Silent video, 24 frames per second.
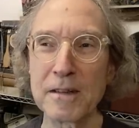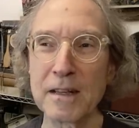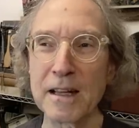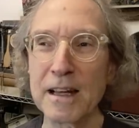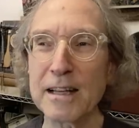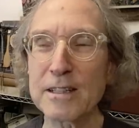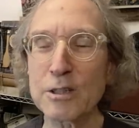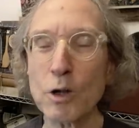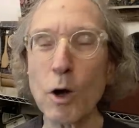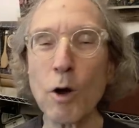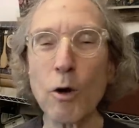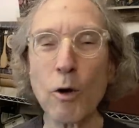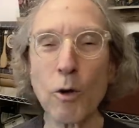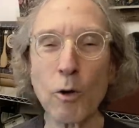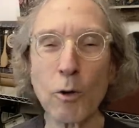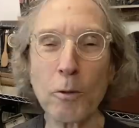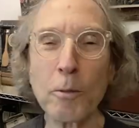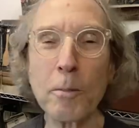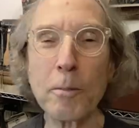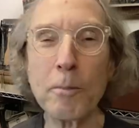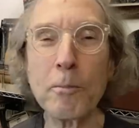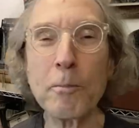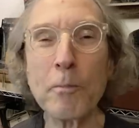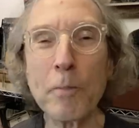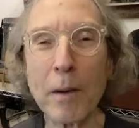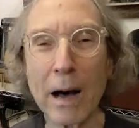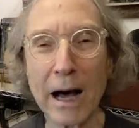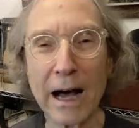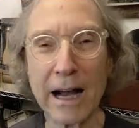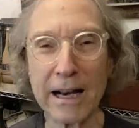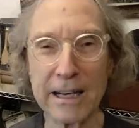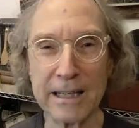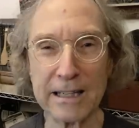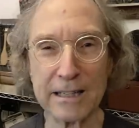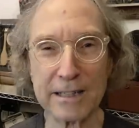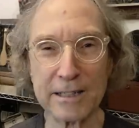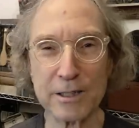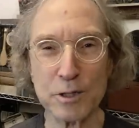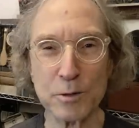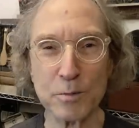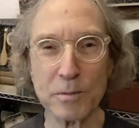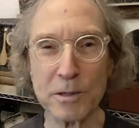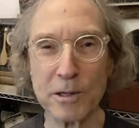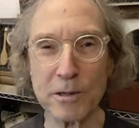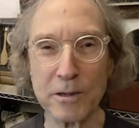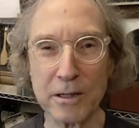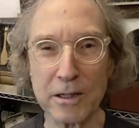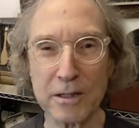It's a whole body
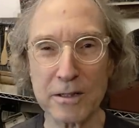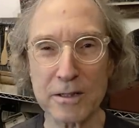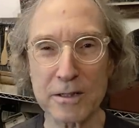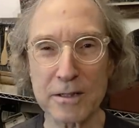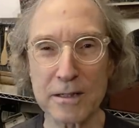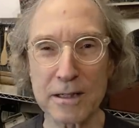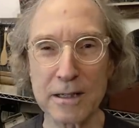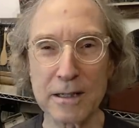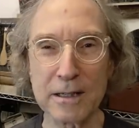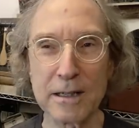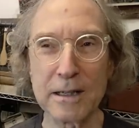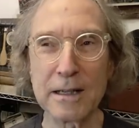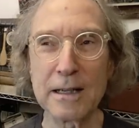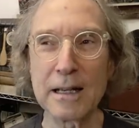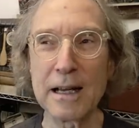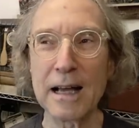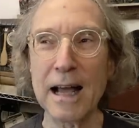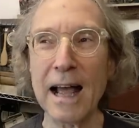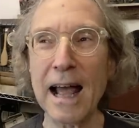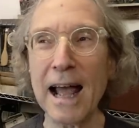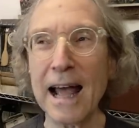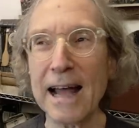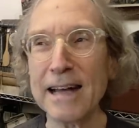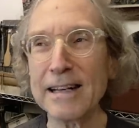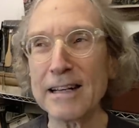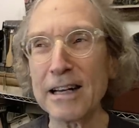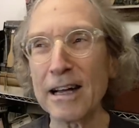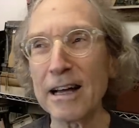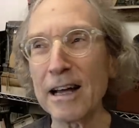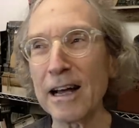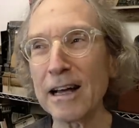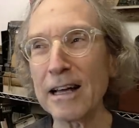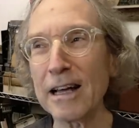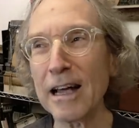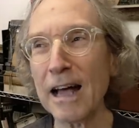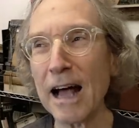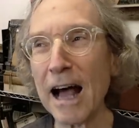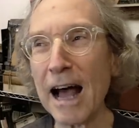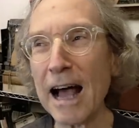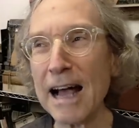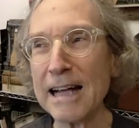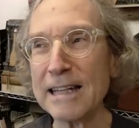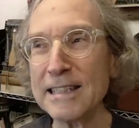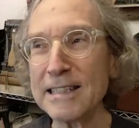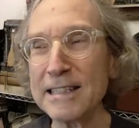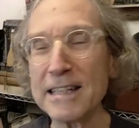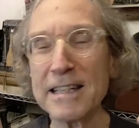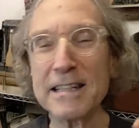experience. And I
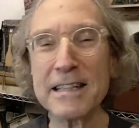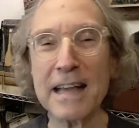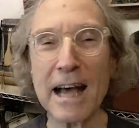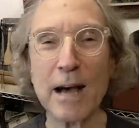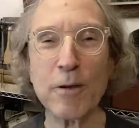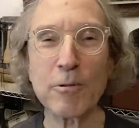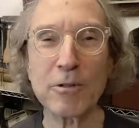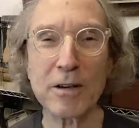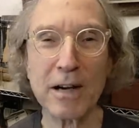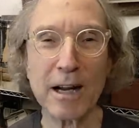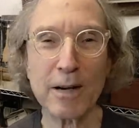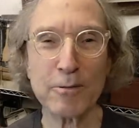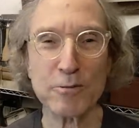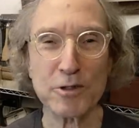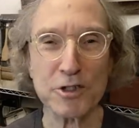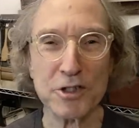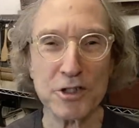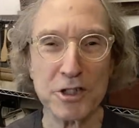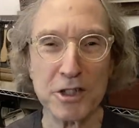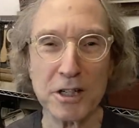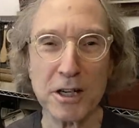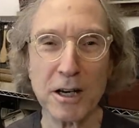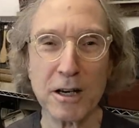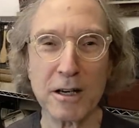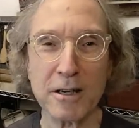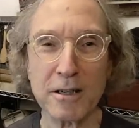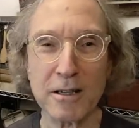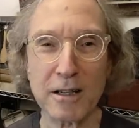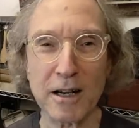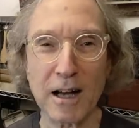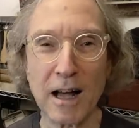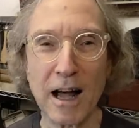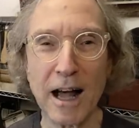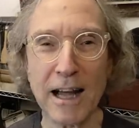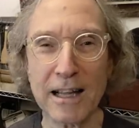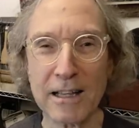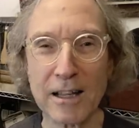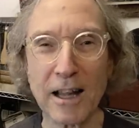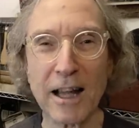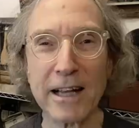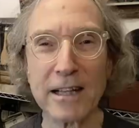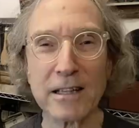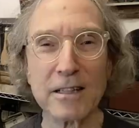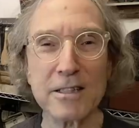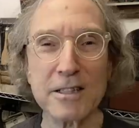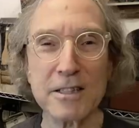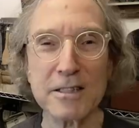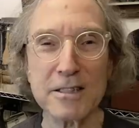did that when I was young. I
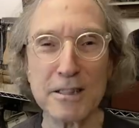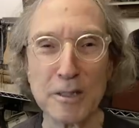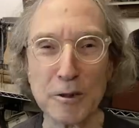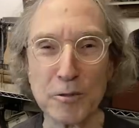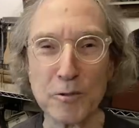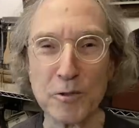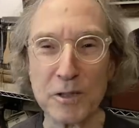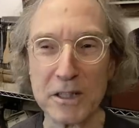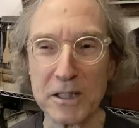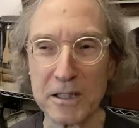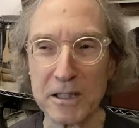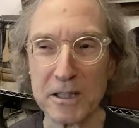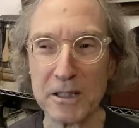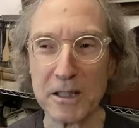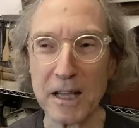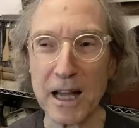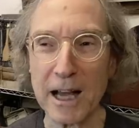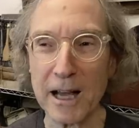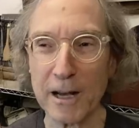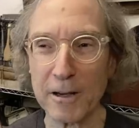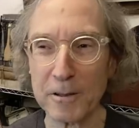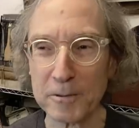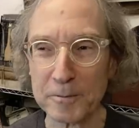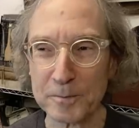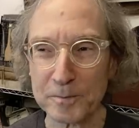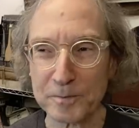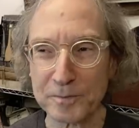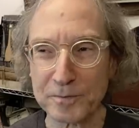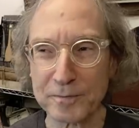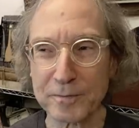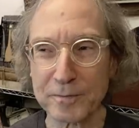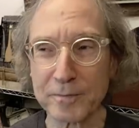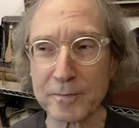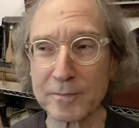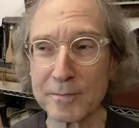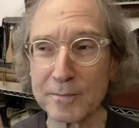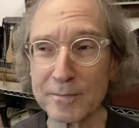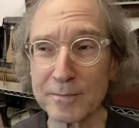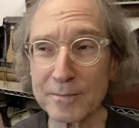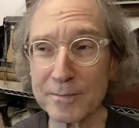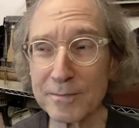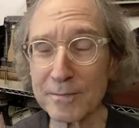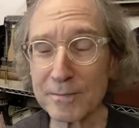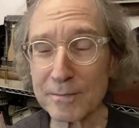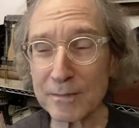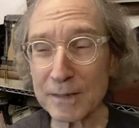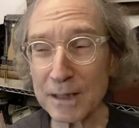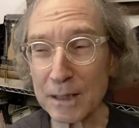like listening really loud.
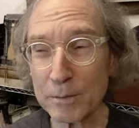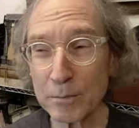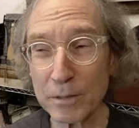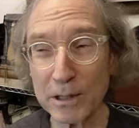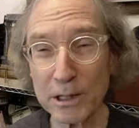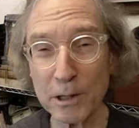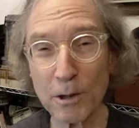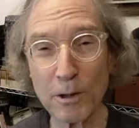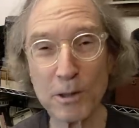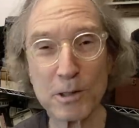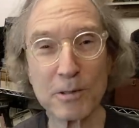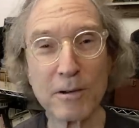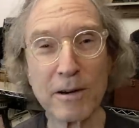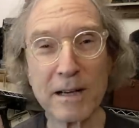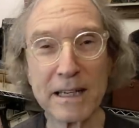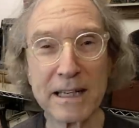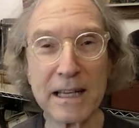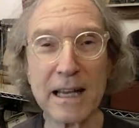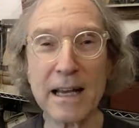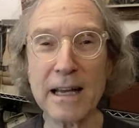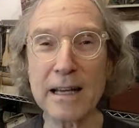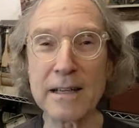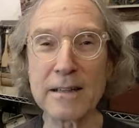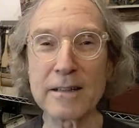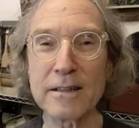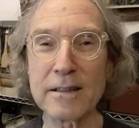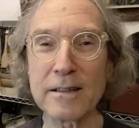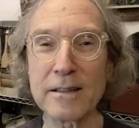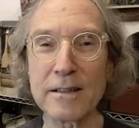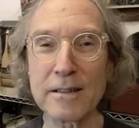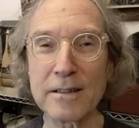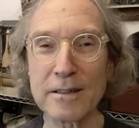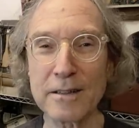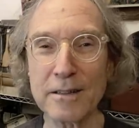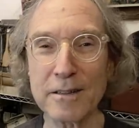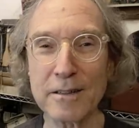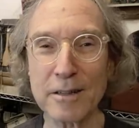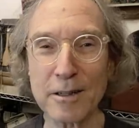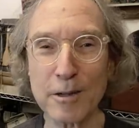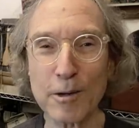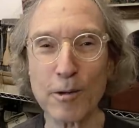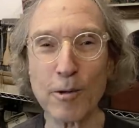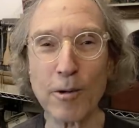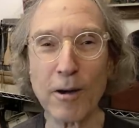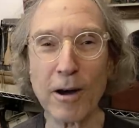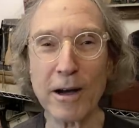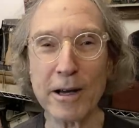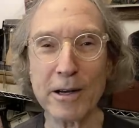But the older I get, the
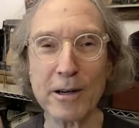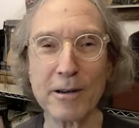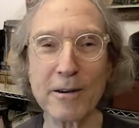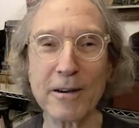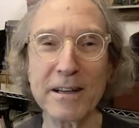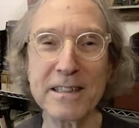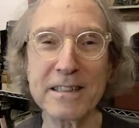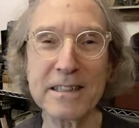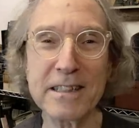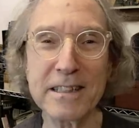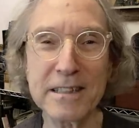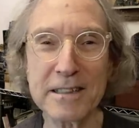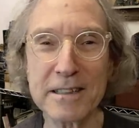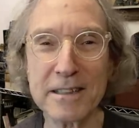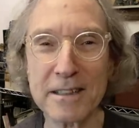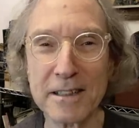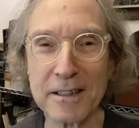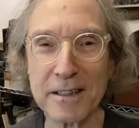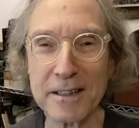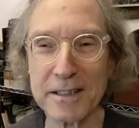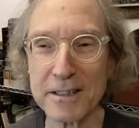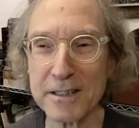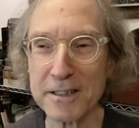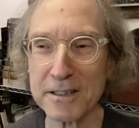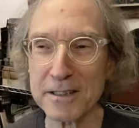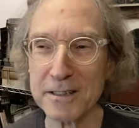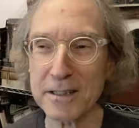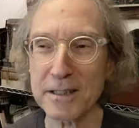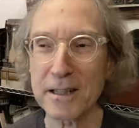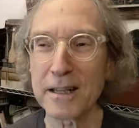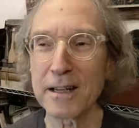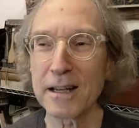quieter I tend to listen.